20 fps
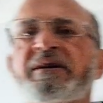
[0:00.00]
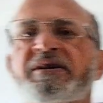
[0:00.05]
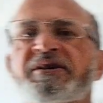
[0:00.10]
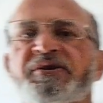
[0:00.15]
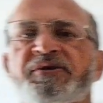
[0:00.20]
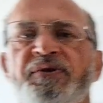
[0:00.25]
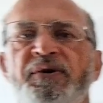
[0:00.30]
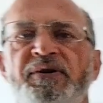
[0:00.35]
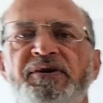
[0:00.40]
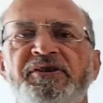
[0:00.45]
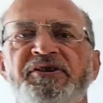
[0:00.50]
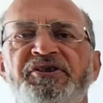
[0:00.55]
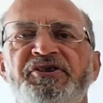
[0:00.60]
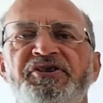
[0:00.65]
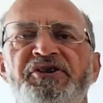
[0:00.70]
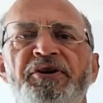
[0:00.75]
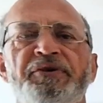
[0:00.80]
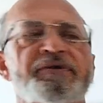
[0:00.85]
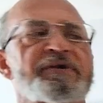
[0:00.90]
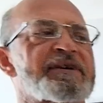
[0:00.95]
So I can
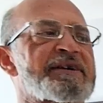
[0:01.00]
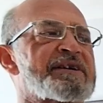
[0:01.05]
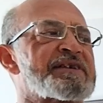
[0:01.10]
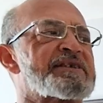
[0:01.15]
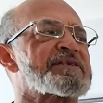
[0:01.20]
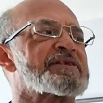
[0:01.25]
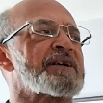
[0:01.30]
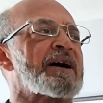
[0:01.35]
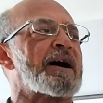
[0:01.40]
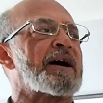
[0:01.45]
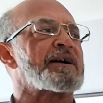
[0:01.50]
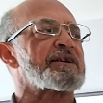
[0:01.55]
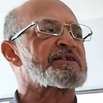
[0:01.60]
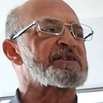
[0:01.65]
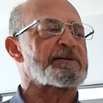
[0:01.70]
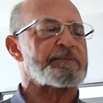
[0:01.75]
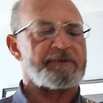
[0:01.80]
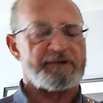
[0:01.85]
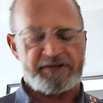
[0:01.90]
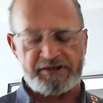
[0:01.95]
tune the guitar,
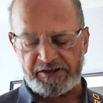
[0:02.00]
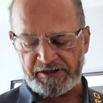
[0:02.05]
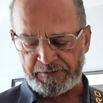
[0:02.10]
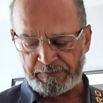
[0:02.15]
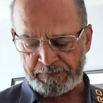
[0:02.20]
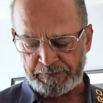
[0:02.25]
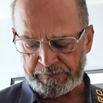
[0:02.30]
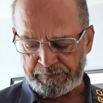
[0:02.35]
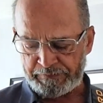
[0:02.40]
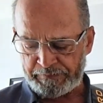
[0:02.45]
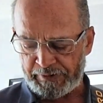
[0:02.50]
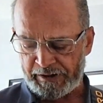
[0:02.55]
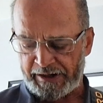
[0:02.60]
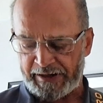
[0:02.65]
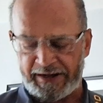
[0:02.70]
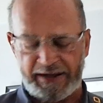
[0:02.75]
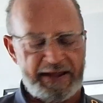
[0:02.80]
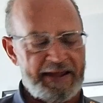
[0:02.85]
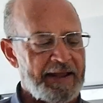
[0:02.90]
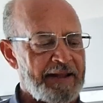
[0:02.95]
simply just plug
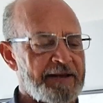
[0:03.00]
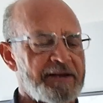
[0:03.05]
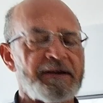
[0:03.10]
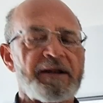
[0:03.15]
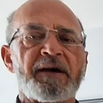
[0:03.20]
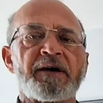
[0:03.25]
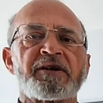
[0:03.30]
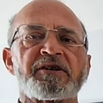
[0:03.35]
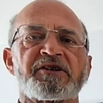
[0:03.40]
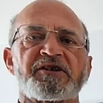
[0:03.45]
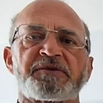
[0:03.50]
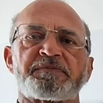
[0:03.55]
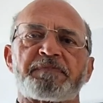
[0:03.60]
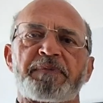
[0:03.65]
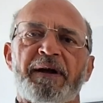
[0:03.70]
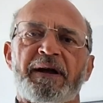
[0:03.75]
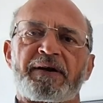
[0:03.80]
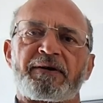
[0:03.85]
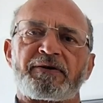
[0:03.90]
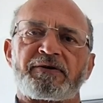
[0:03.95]
it in, just
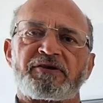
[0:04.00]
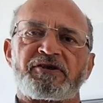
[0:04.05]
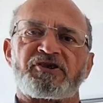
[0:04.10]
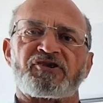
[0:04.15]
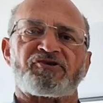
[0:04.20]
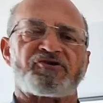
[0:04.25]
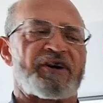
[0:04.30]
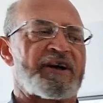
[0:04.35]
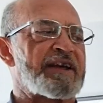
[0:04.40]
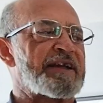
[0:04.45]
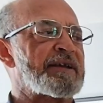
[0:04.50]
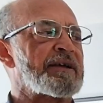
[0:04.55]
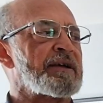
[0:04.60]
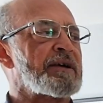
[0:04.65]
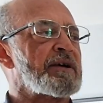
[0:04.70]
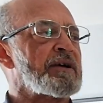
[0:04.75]
pluck on a string,